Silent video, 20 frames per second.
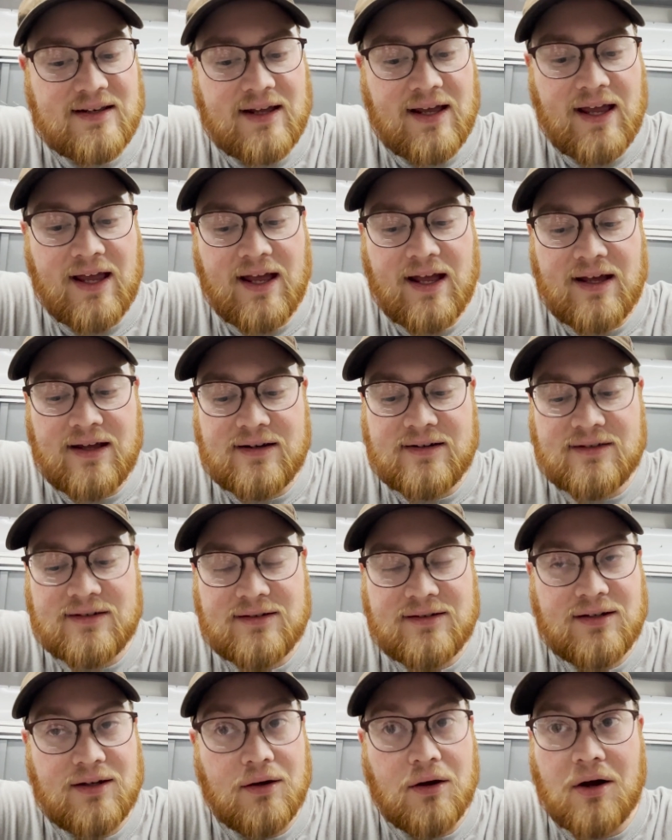
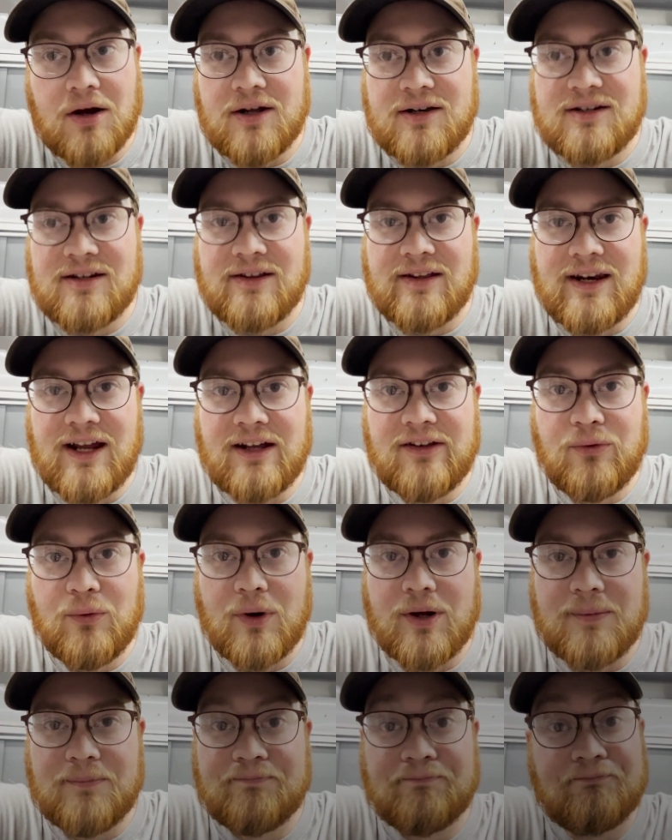And on to the next
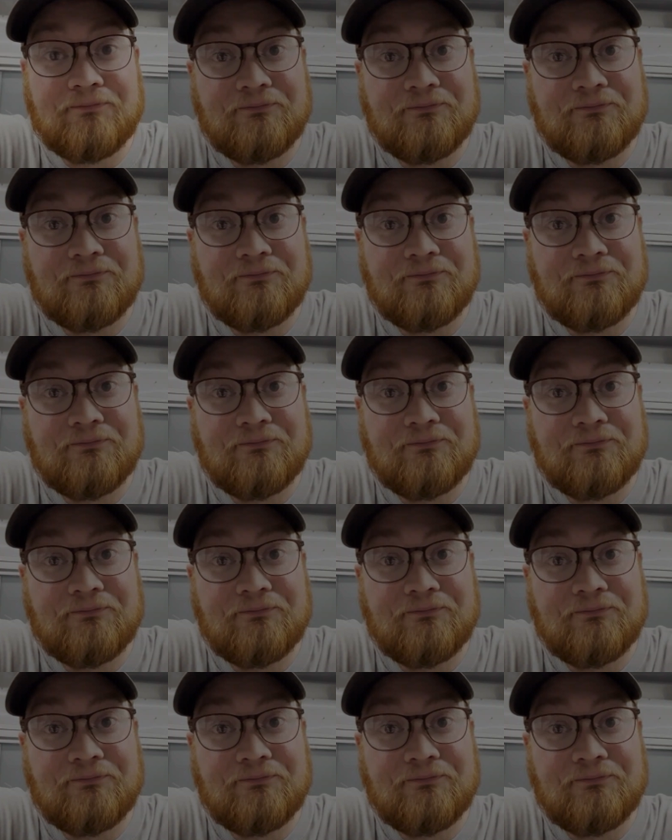one.